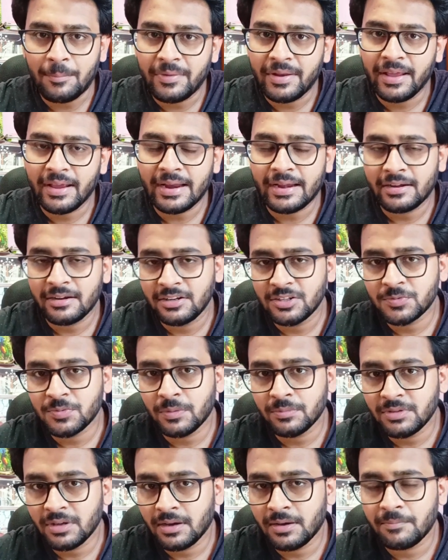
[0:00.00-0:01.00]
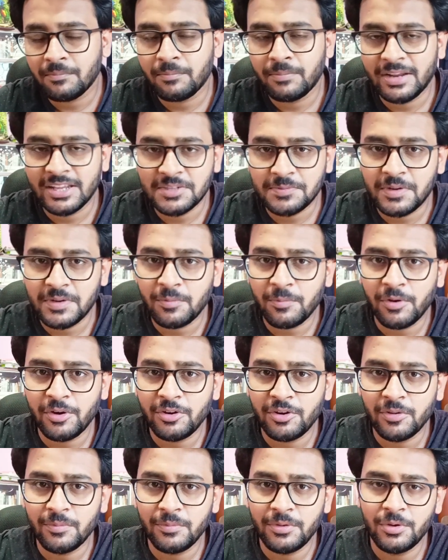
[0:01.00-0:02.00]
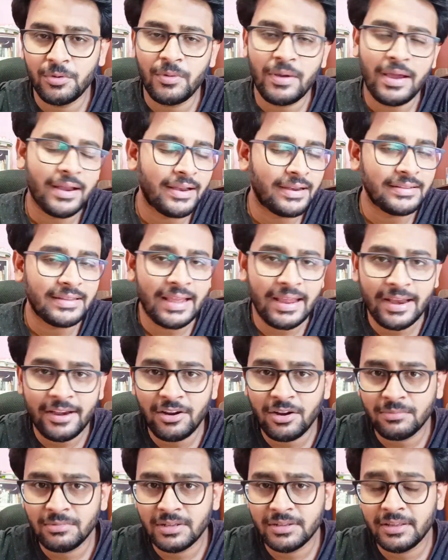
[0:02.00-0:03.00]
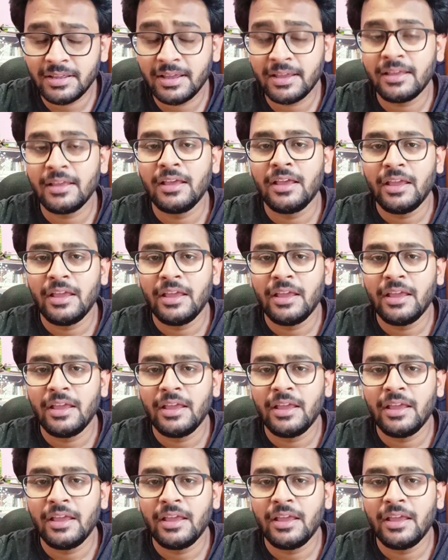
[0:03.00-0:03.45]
mtech at least from the placement point of view and at the end of the day